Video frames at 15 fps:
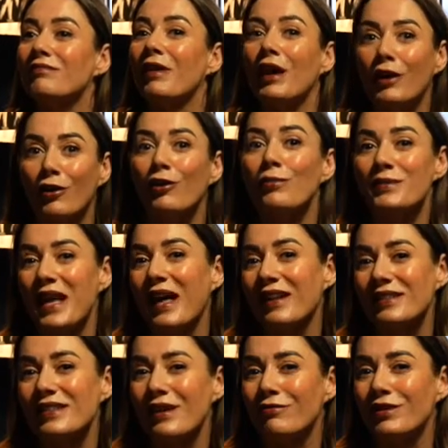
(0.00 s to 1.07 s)
it comes at
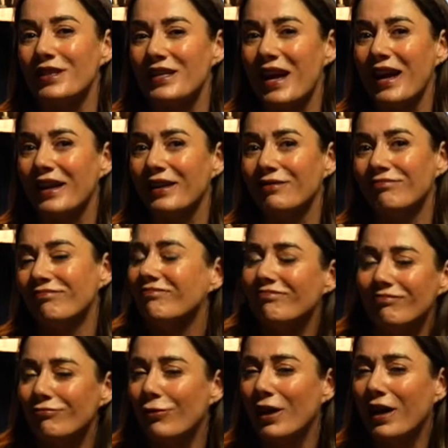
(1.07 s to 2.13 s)
us every day,
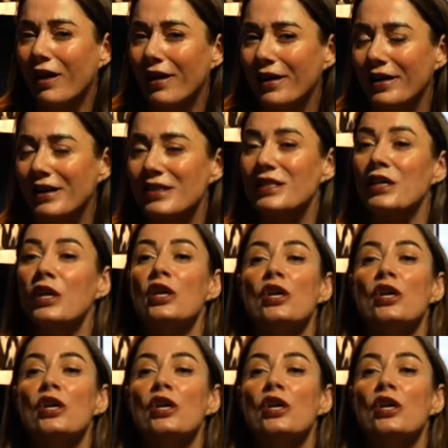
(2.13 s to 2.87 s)
regardless.